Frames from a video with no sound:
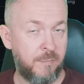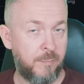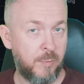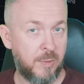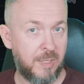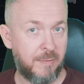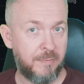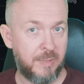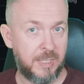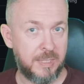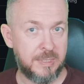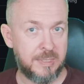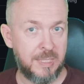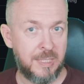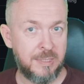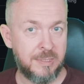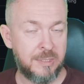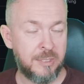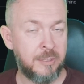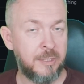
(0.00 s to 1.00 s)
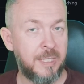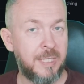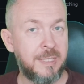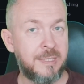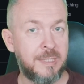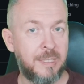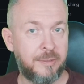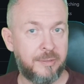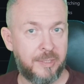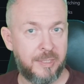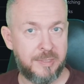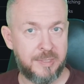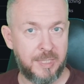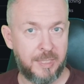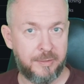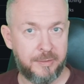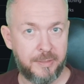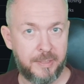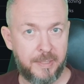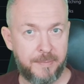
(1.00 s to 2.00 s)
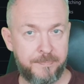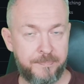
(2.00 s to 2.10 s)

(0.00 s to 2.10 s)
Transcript: if you have a lux sensor, et cetera, et cetera.